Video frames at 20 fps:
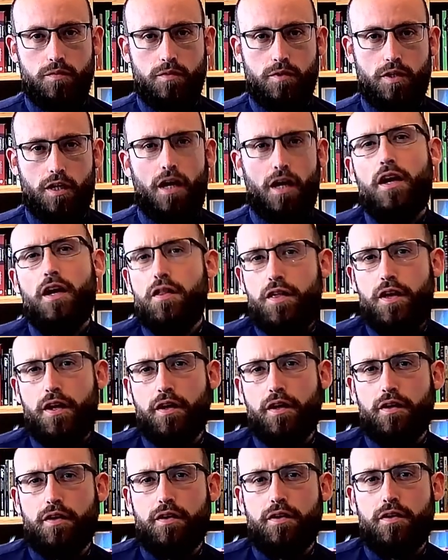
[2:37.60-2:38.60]
And I
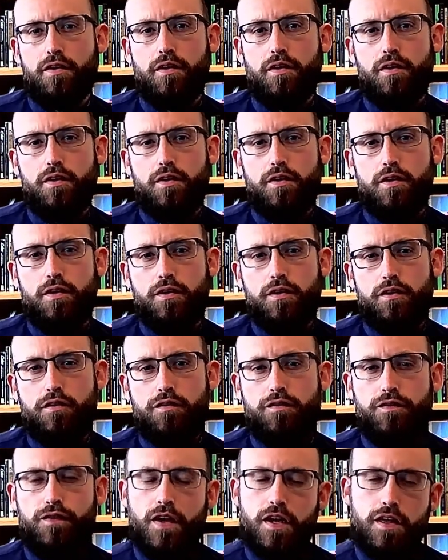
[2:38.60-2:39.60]
think
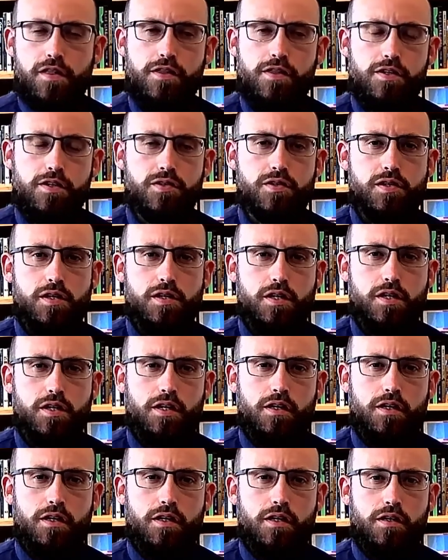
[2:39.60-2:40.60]
faith is
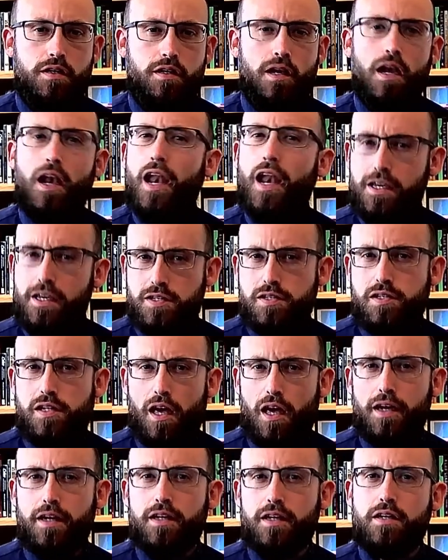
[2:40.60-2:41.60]
less
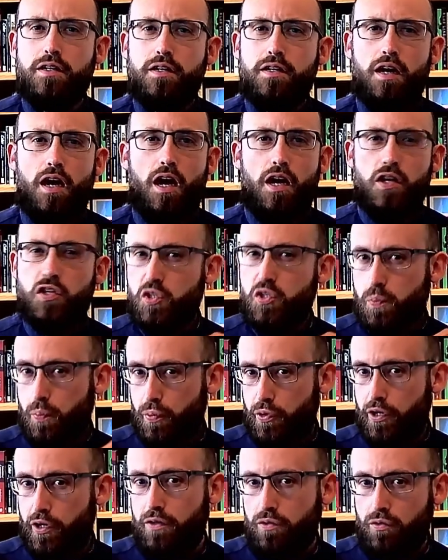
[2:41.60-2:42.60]
like a
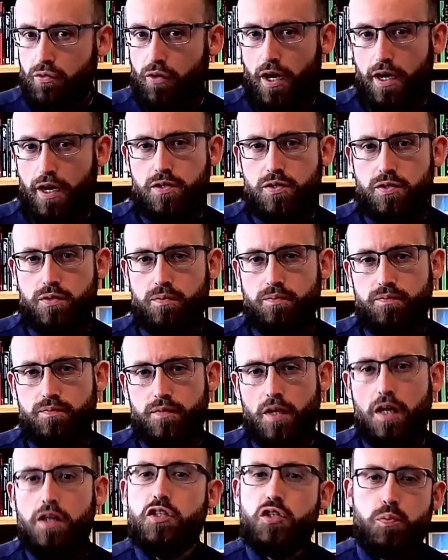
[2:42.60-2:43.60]
sprint race.
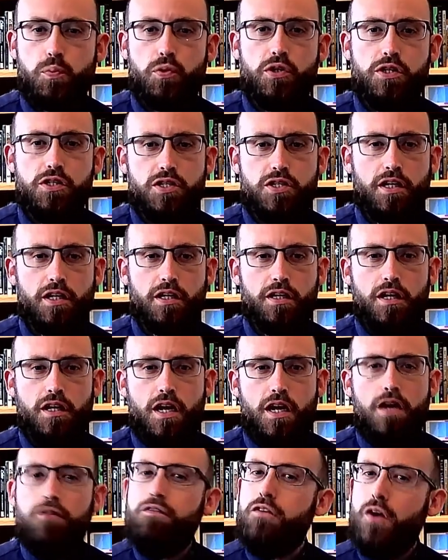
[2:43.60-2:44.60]
In sprinting,
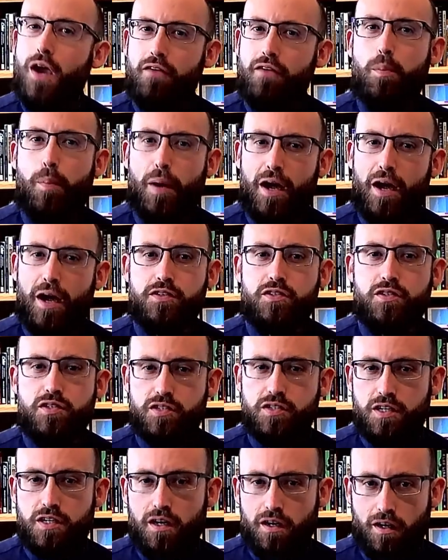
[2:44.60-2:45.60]
if you have a bad
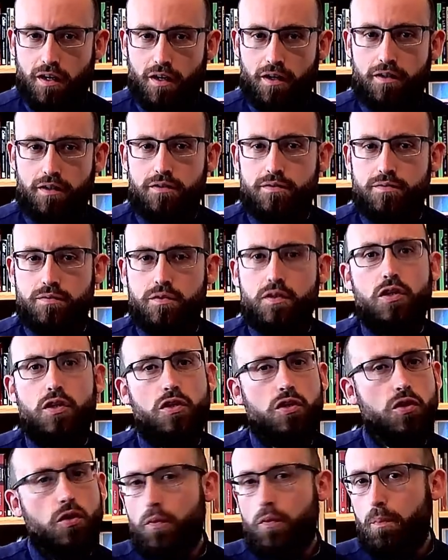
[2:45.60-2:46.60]
start,
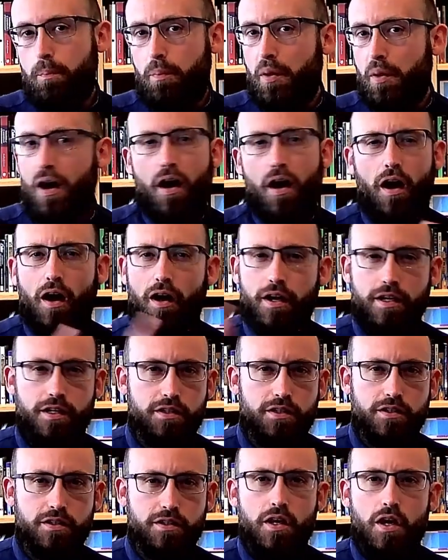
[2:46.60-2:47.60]
you're
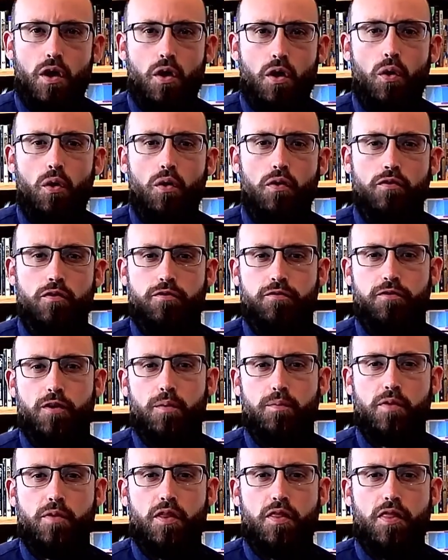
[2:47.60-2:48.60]
behind
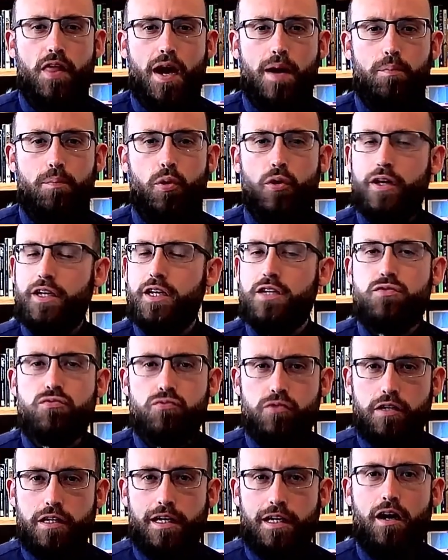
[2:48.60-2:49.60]
from that point. It's
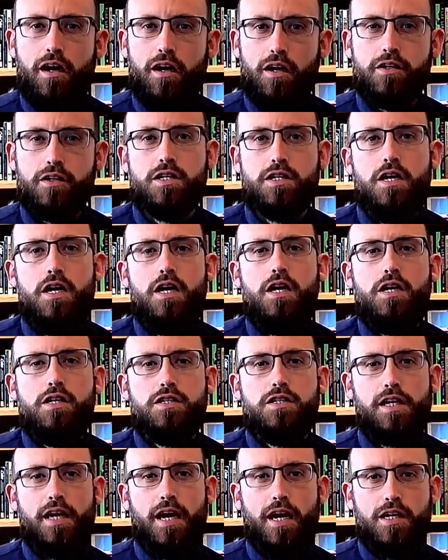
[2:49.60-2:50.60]
really hard to
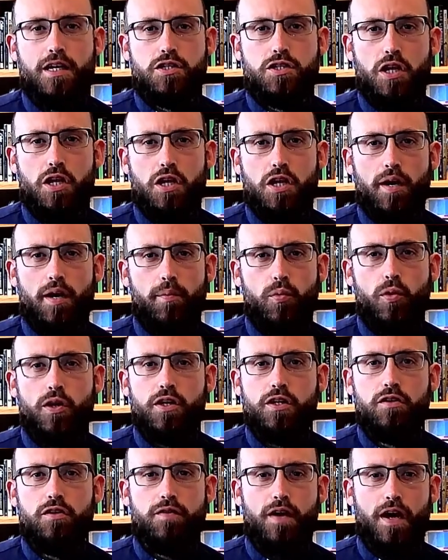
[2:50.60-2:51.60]
catch up when
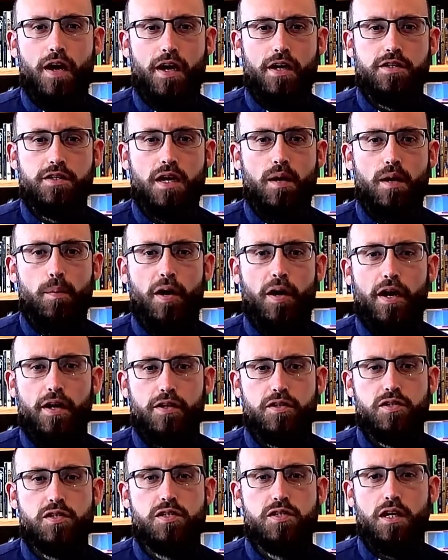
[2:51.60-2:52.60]
you've had a bad
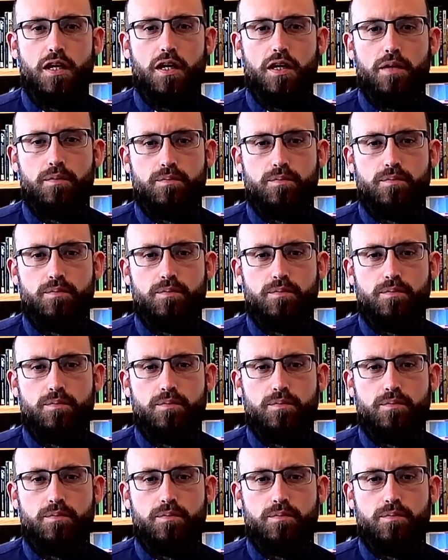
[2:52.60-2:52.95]
start.